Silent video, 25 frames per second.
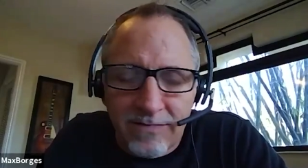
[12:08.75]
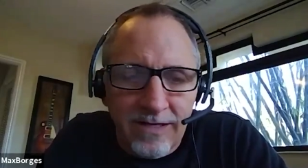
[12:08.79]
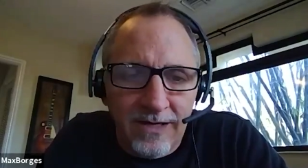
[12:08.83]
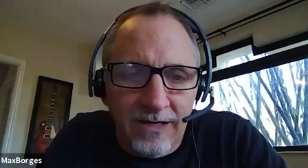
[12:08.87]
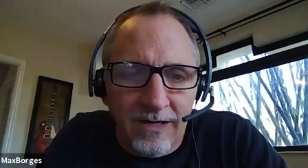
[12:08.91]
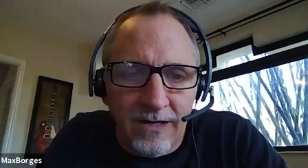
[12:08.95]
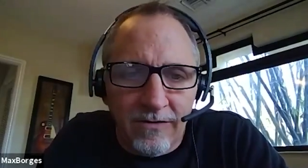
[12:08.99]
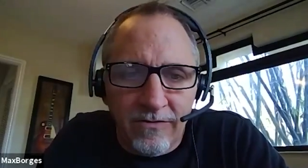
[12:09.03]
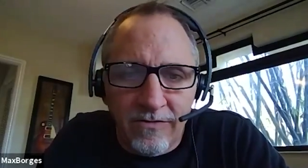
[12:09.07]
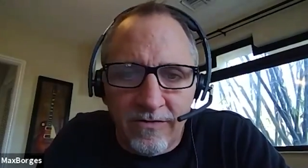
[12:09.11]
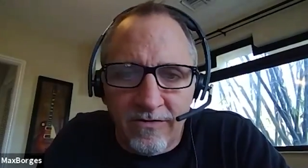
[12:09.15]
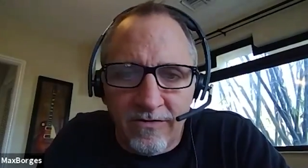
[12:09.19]
you
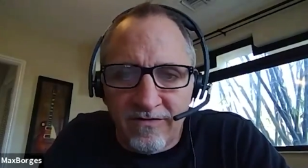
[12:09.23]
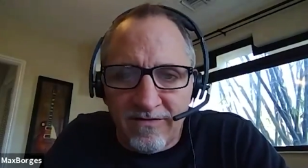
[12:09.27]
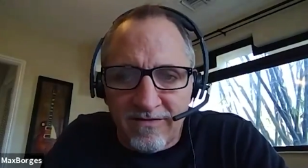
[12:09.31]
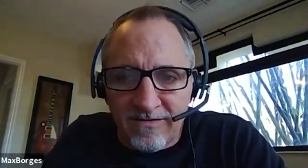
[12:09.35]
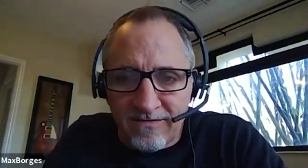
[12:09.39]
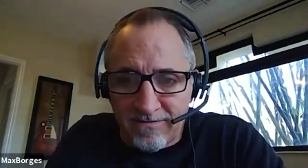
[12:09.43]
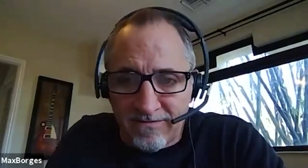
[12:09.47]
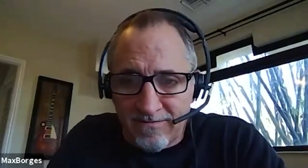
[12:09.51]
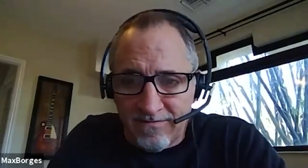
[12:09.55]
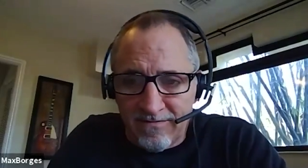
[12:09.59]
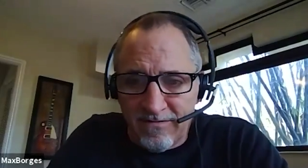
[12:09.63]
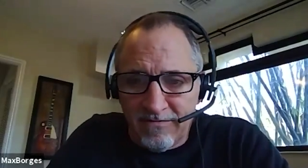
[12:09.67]
know,
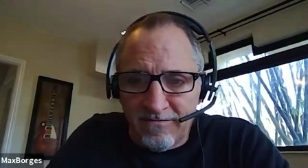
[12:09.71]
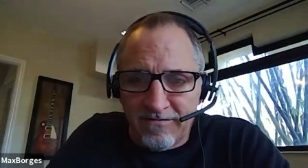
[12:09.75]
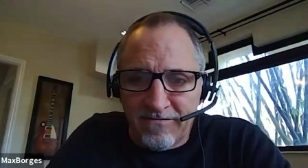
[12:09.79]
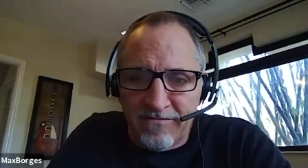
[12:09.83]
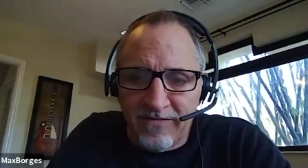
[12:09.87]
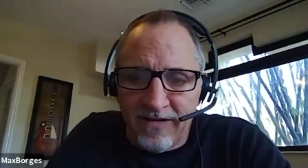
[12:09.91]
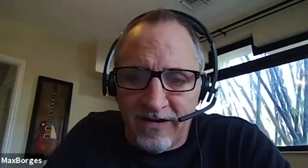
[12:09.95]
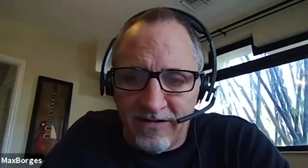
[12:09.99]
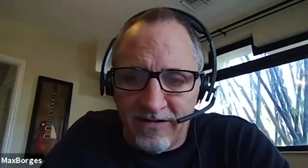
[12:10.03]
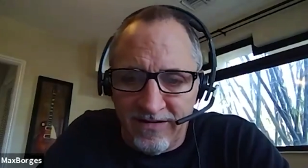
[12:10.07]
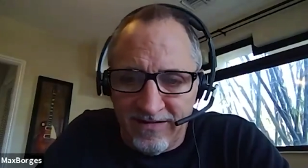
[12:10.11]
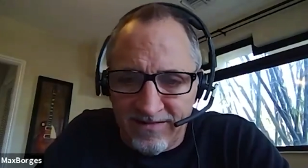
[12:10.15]
there's there's
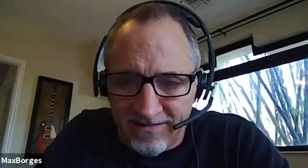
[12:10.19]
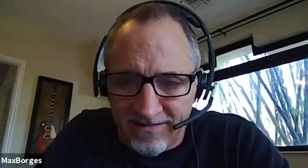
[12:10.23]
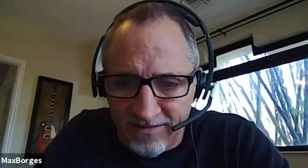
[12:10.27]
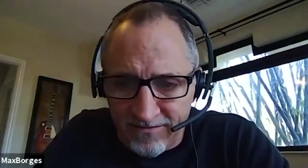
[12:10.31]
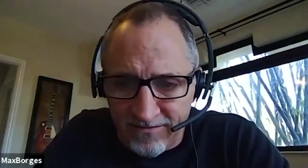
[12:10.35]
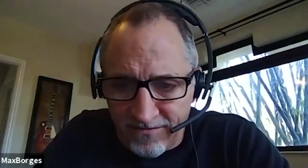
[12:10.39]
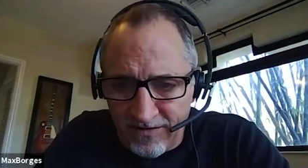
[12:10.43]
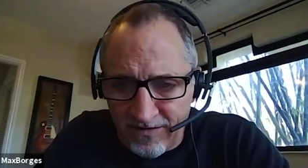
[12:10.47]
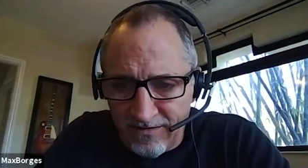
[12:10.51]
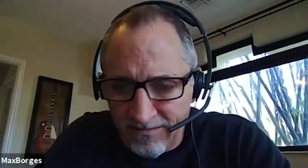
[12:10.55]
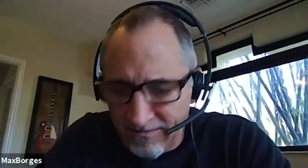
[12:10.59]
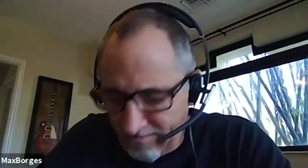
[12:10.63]
various
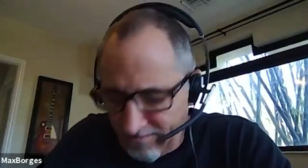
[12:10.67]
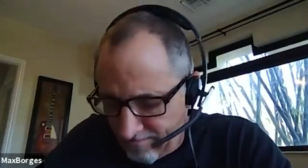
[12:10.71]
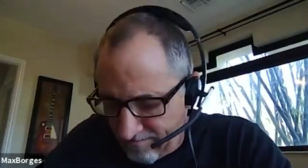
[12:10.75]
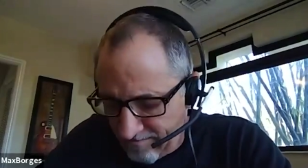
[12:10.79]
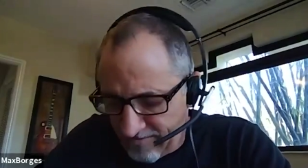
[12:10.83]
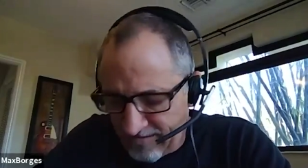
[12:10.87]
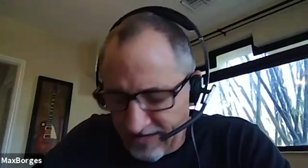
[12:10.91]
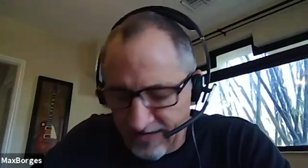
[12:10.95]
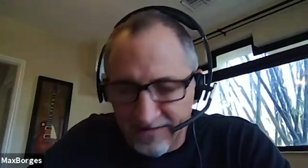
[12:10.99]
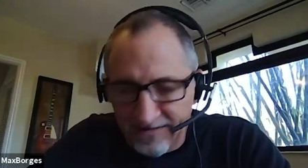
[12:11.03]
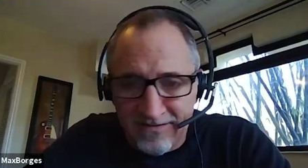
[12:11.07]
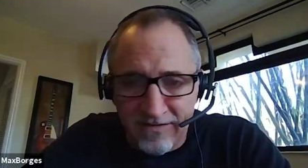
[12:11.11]
different
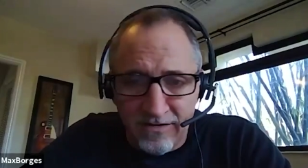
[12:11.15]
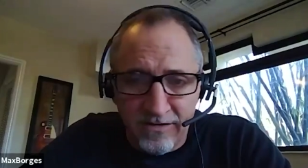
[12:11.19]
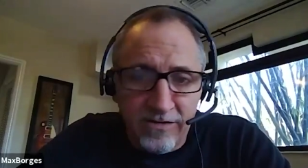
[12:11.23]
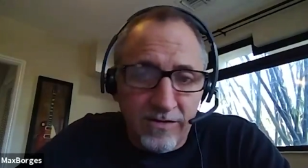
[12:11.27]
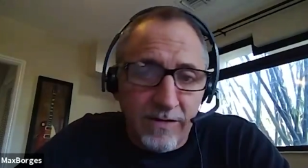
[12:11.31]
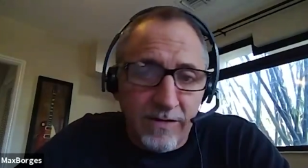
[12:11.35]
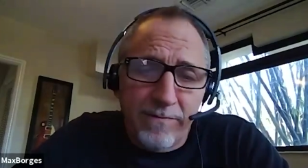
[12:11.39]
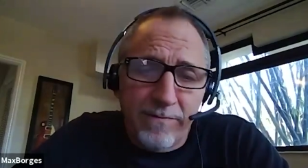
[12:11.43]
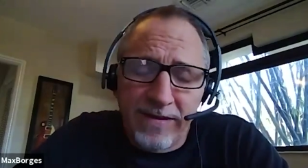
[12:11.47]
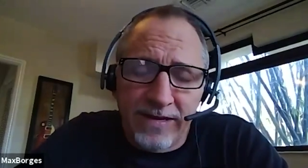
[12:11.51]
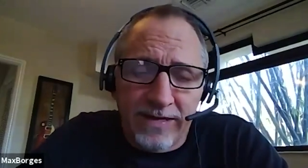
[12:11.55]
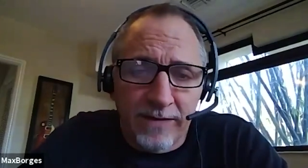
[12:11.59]
things you,
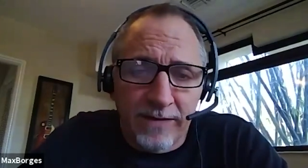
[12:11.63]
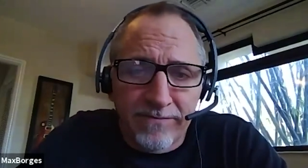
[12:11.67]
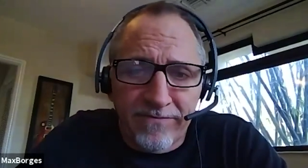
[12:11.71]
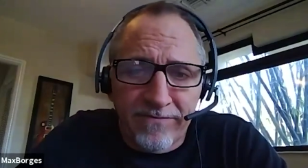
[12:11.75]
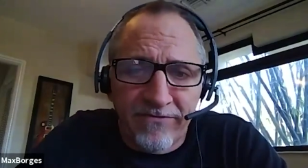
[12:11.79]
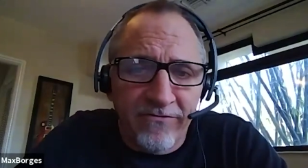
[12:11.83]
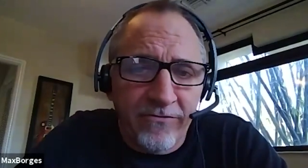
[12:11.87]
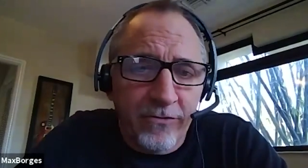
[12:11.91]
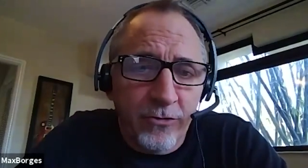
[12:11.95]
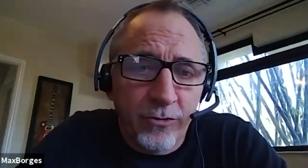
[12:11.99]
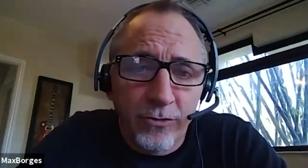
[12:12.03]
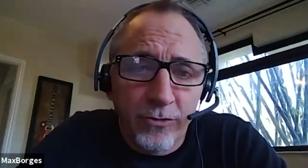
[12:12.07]
can pick up
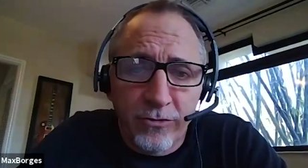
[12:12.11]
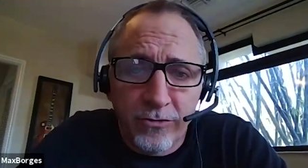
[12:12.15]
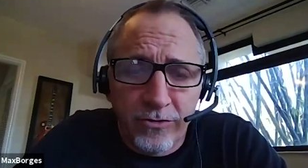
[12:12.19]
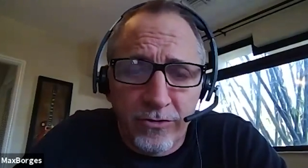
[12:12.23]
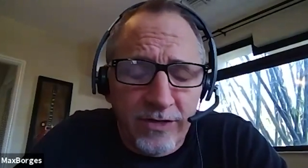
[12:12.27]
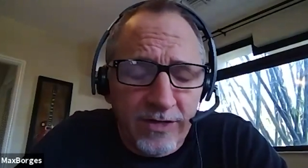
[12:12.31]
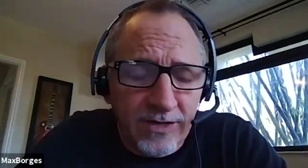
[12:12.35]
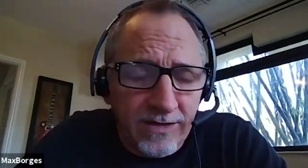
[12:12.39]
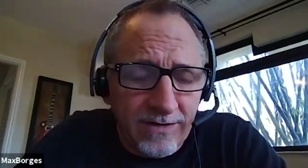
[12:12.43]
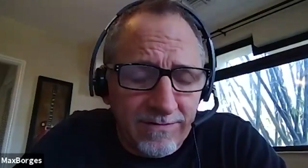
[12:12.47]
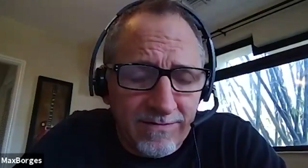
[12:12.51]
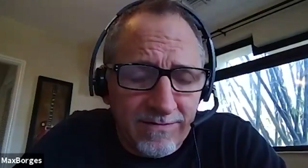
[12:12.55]

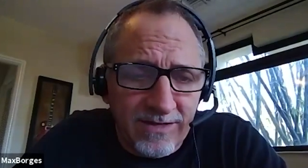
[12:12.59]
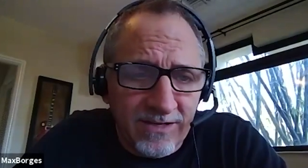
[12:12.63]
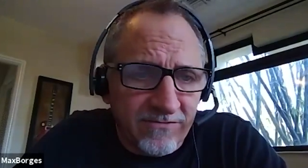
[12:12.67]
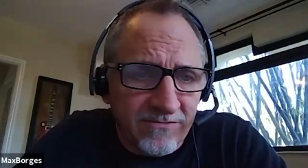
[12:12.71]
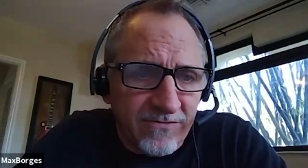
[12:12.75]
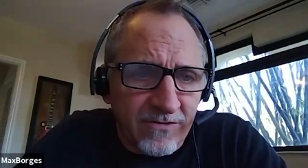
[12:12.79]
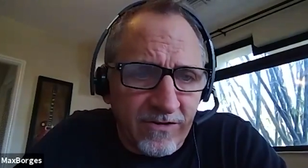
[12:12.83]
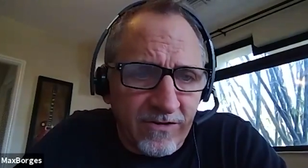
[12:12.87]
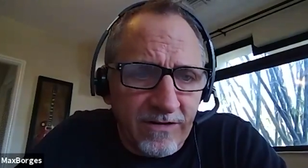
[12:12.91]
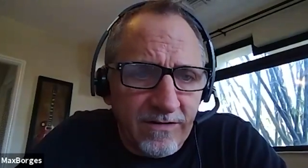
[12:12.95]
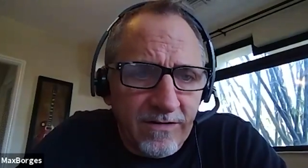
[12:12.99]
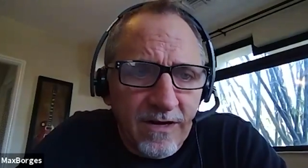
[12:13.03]
food at
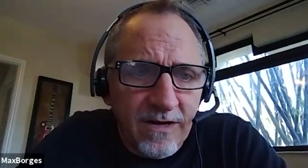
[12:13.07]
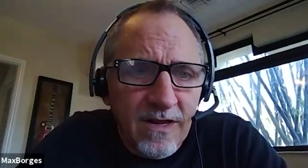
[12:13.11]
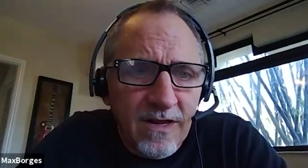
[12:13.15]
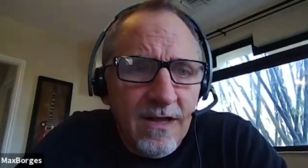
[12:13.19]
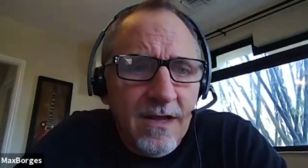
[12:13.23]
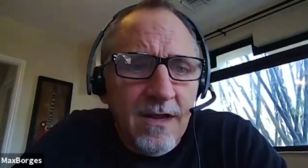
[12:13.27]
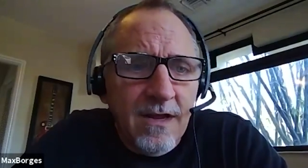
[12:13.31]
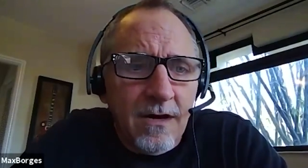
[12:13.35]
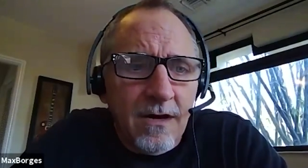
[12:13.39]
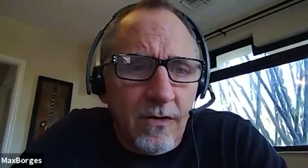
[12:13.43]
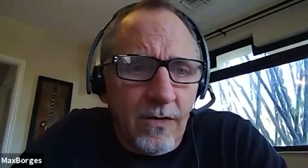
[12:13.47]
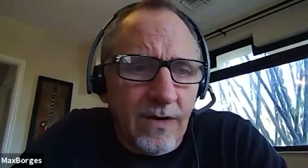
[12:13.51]
different
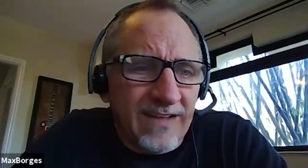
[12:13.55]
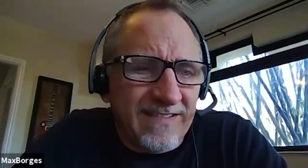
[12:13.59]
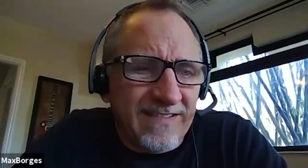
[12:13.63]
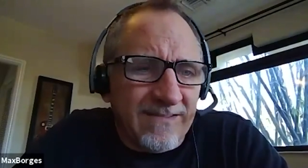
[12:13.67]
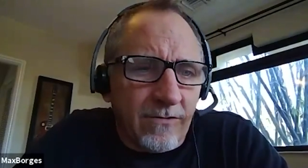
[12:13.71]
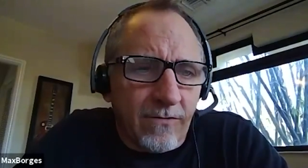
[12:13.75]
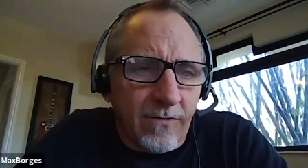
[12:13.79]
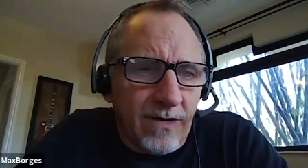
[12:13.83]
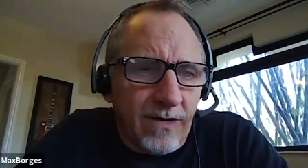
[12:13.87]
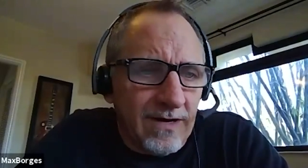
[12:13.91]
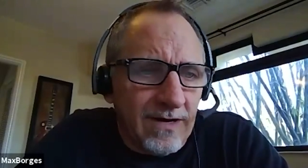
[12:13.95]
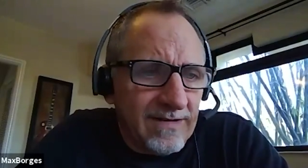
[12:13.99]

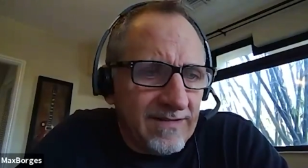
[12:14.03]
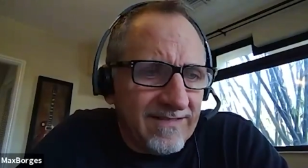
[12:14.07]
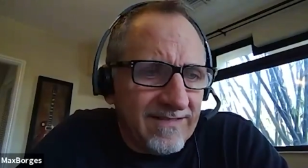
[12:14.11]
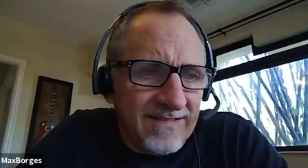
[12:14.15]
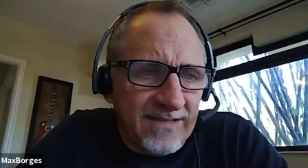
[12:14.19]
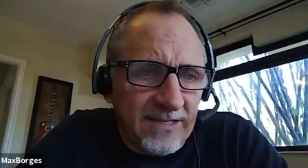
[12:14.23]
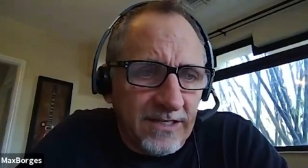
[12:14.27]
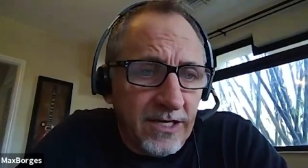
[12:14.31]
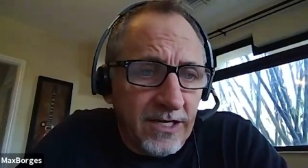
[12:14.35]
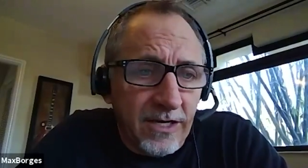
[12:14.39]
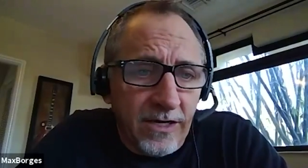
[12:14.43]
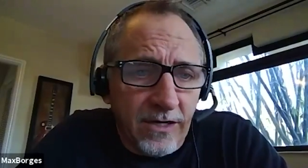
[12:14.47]
restaurants
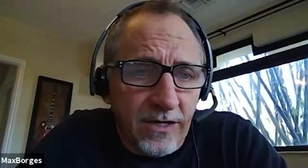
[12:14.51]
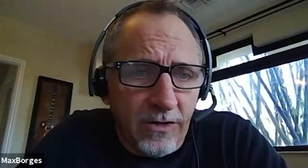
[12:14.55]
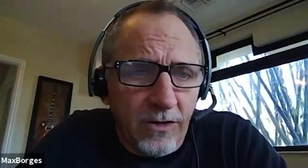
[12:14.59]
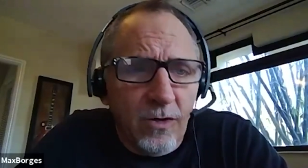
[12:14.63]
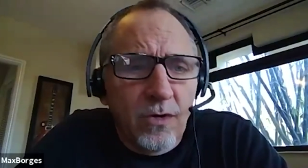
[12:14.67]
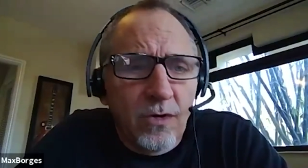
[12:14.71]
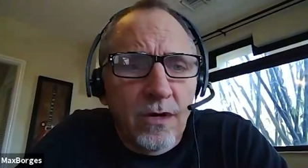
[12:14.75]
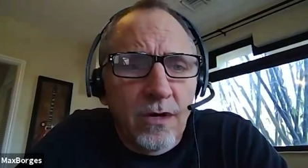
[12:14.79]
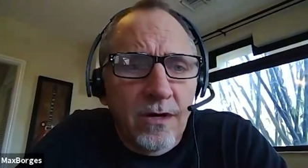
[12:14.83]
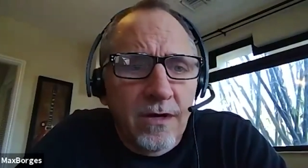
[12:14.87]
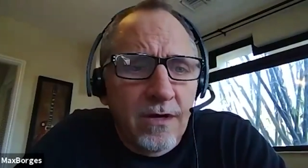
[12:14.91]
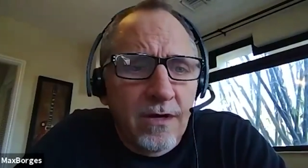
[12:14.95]
to
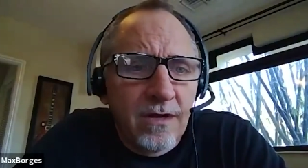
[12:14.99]
go,